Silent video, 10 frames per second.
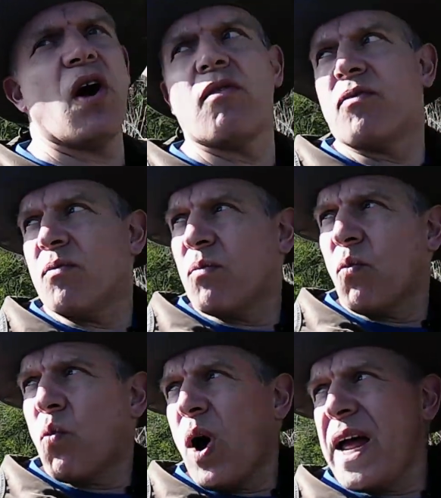off
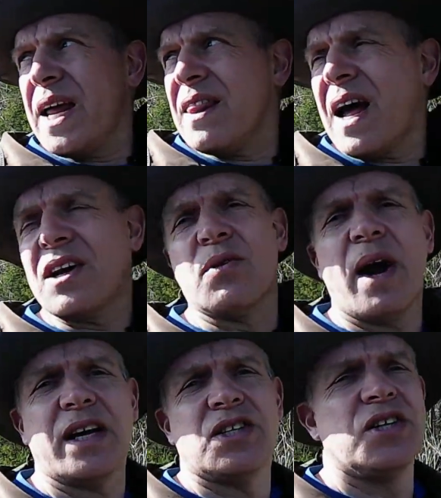way in that
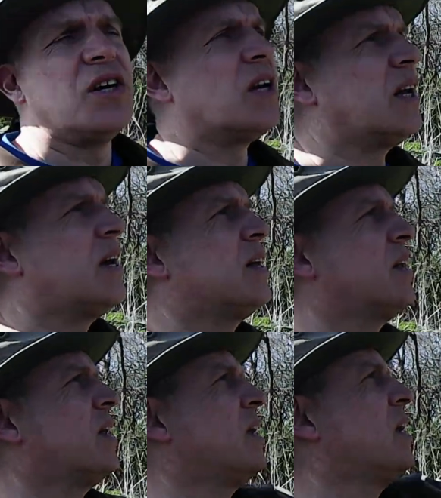direction earlier,
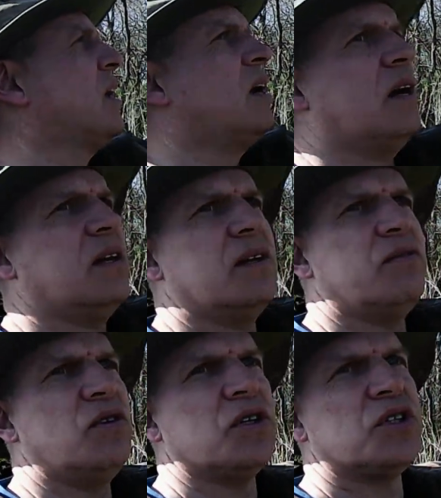and they've done a